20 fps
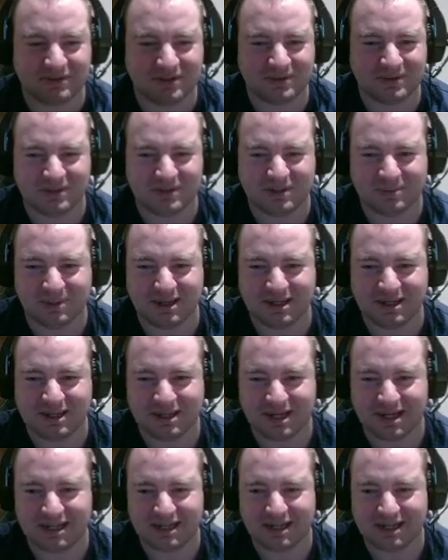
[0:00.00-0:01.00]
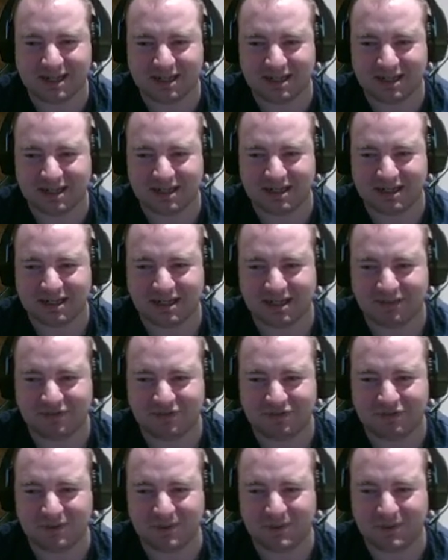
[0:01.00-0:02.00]
you spin, and it can
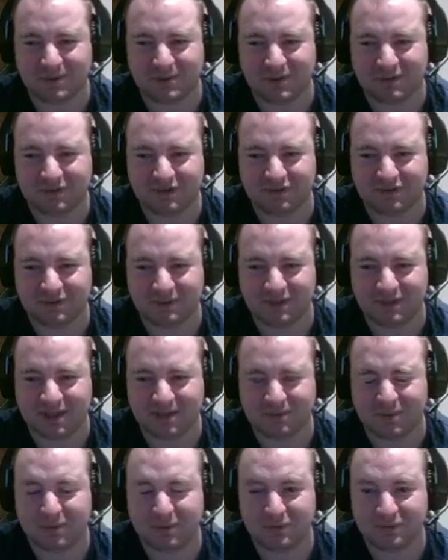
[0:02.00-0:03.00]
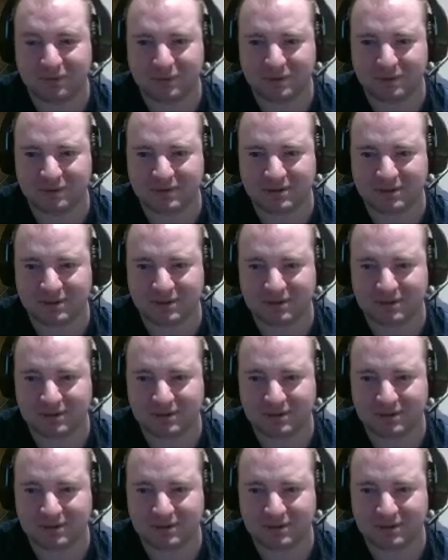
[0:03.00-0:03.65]
throw you off if you keep moving forwards.